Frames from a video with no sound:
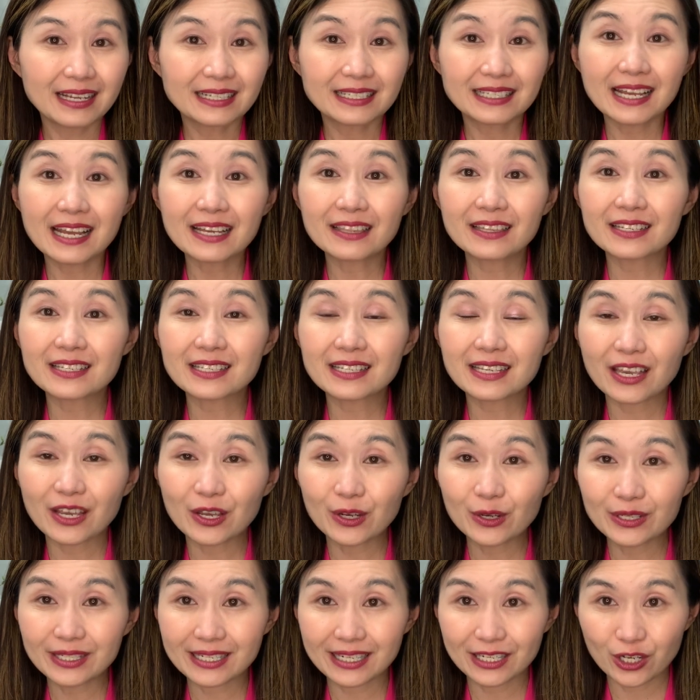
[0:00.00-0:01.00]
Take the
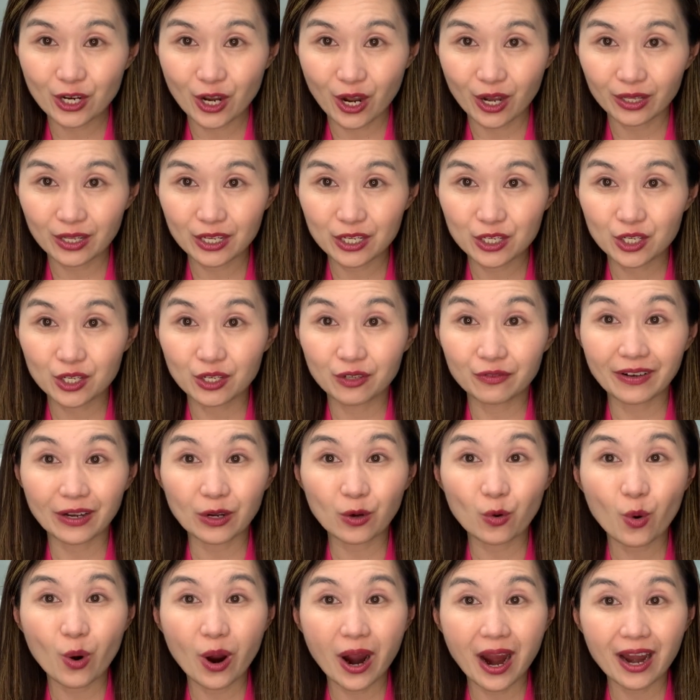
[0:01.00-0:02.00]
skills and knowledge you've
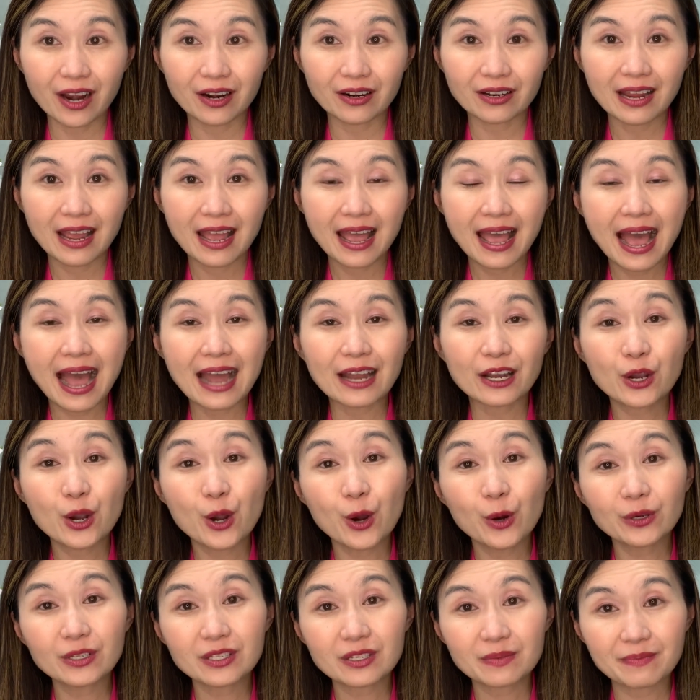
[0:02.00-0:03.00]
acquired at
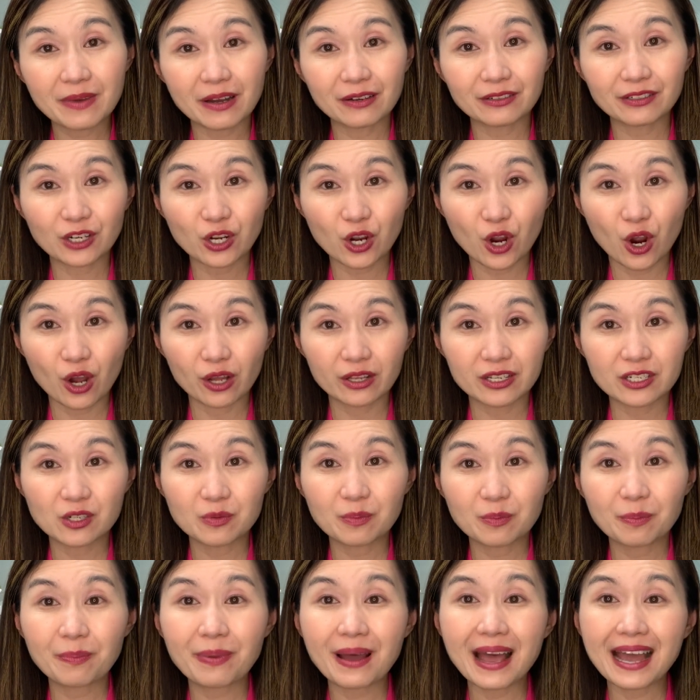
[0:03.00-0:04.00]
Coast Mountain College
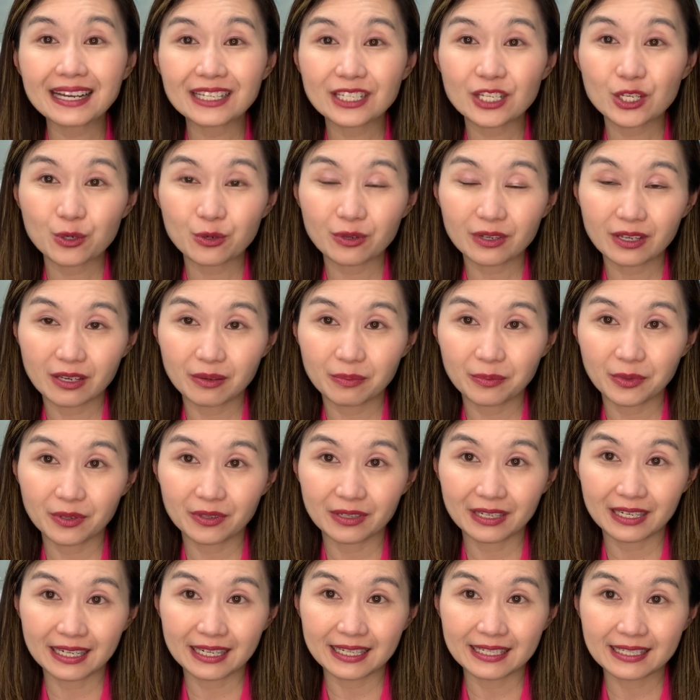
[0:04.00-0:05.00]
back to your
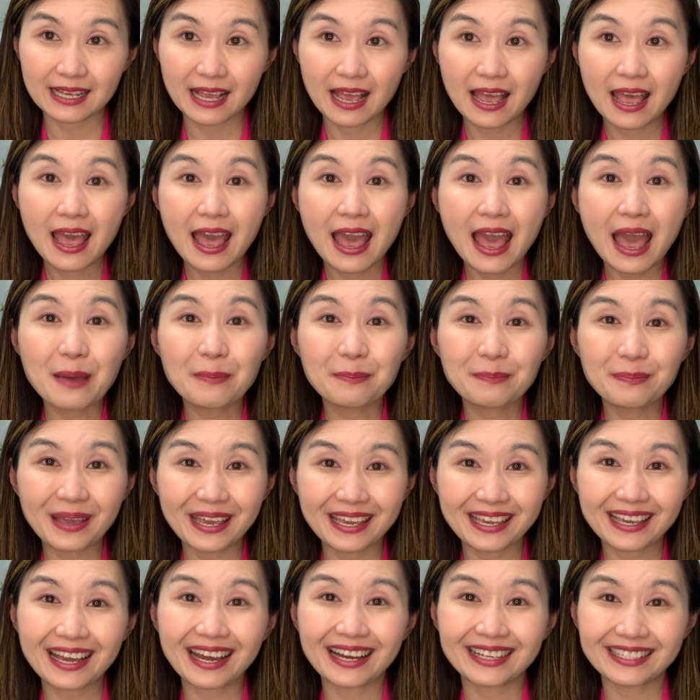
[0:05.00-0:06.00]
communities and
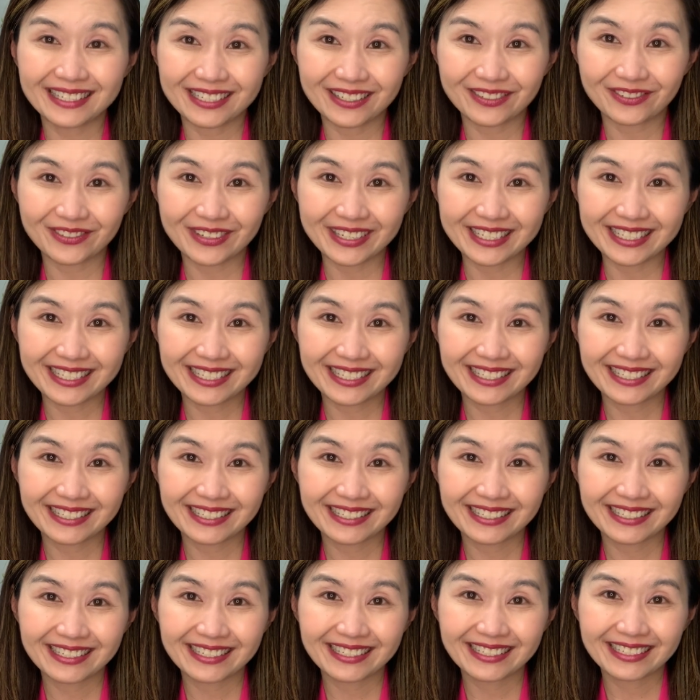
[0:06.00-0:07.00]
make a difference.
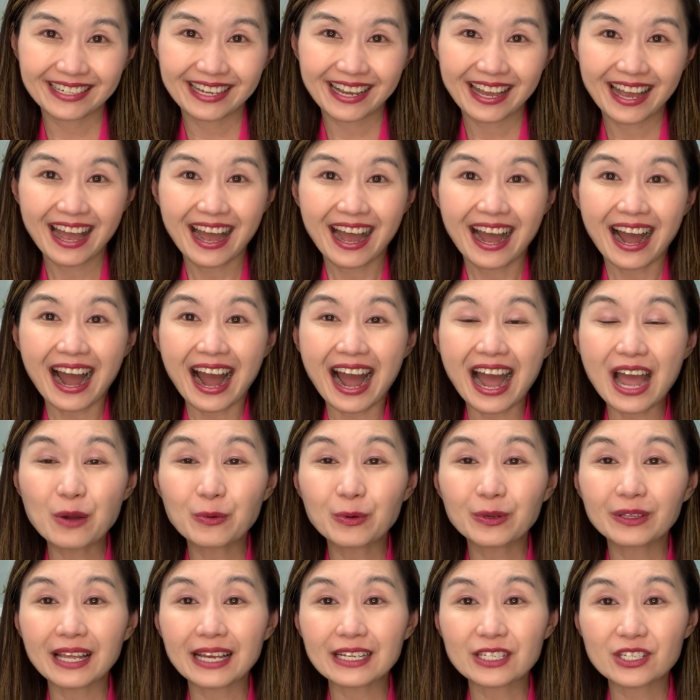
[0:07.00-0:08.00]
I
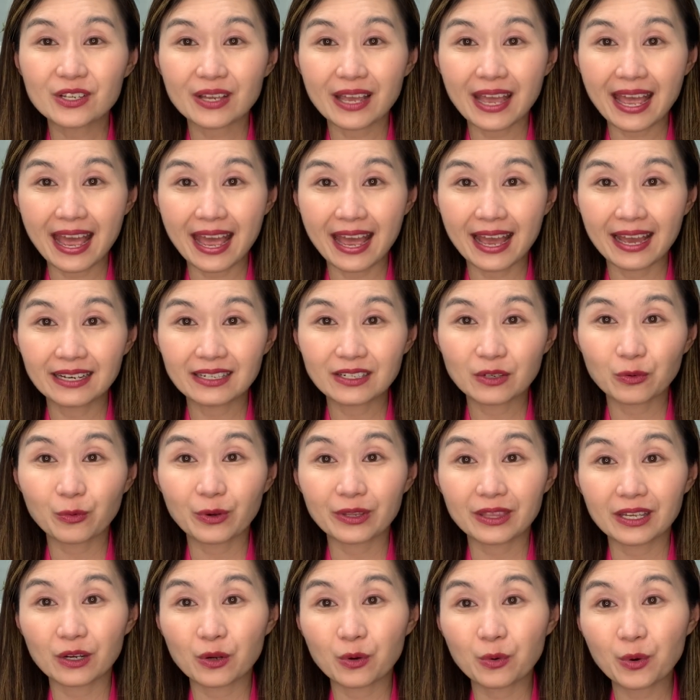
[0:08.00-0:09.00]
would like to end
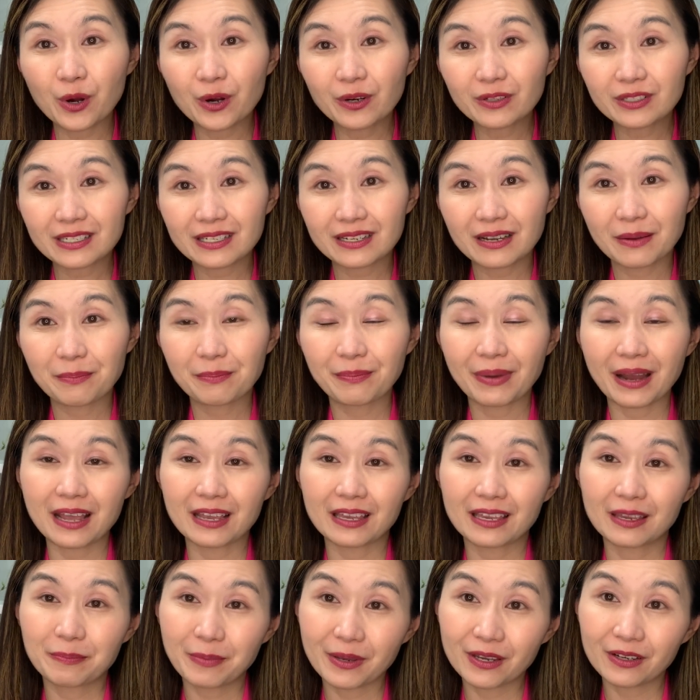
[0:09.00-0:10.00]
with a quote by
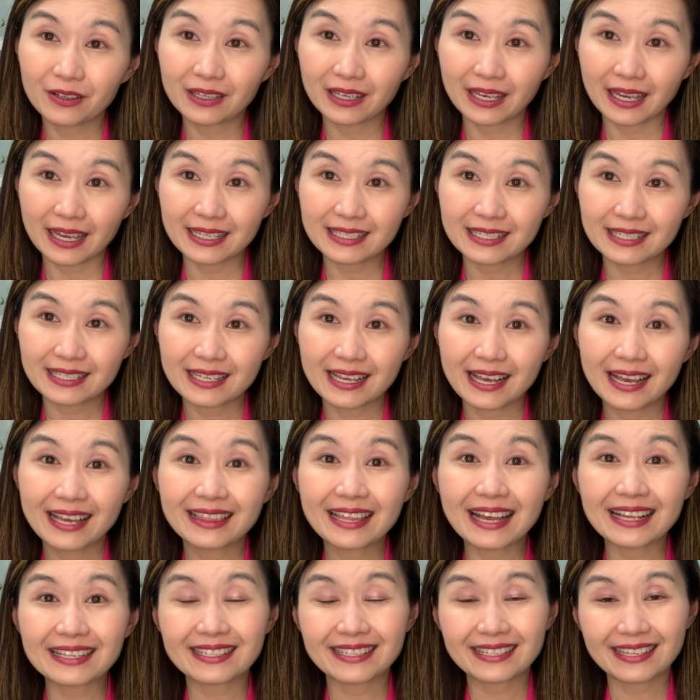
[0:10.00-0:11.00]
Bill Gates
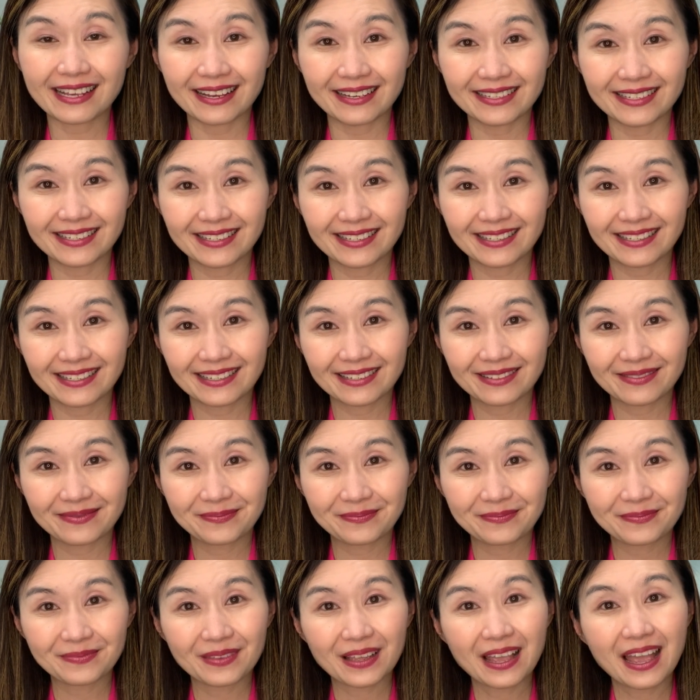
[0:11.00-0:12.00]
that says,
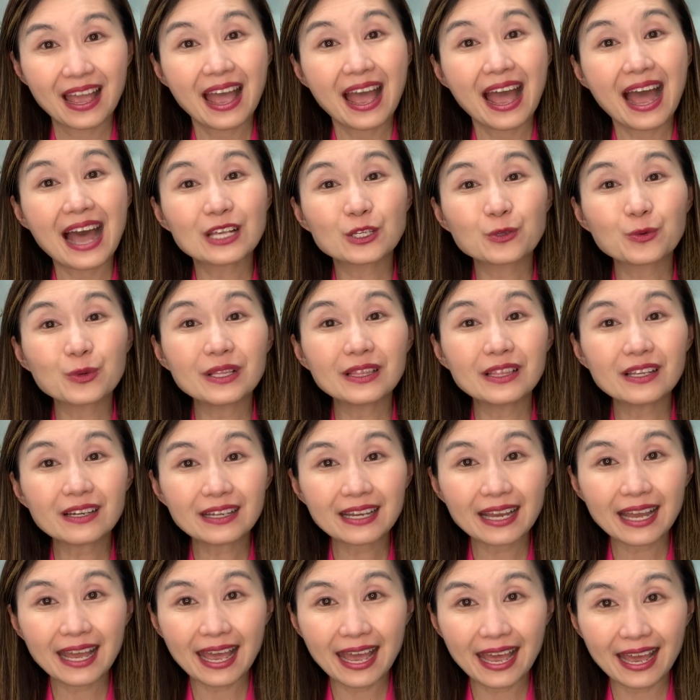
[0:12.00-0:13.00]
as we look
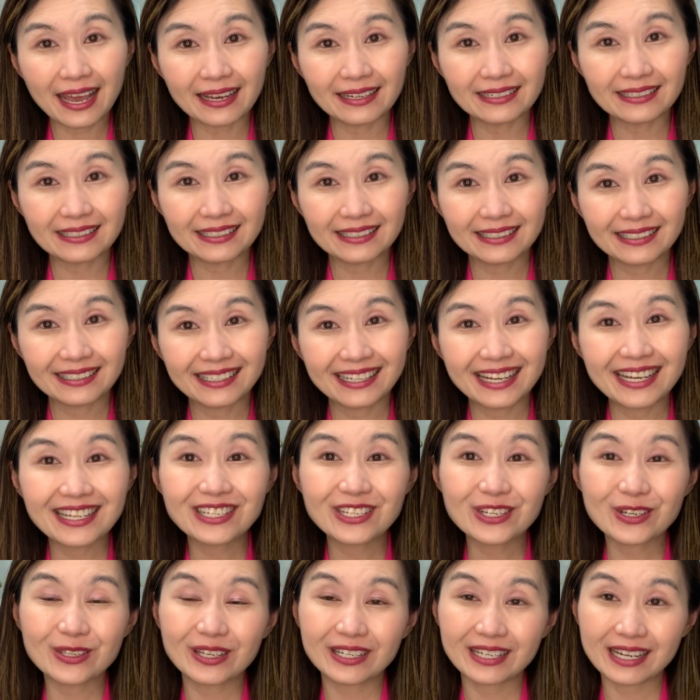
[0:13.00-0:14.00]
ahead
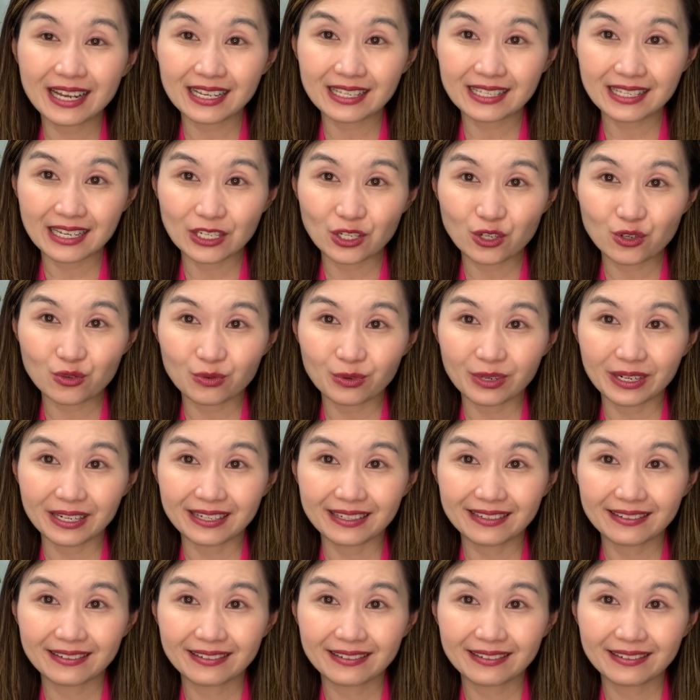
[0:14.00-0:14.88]
into the next century,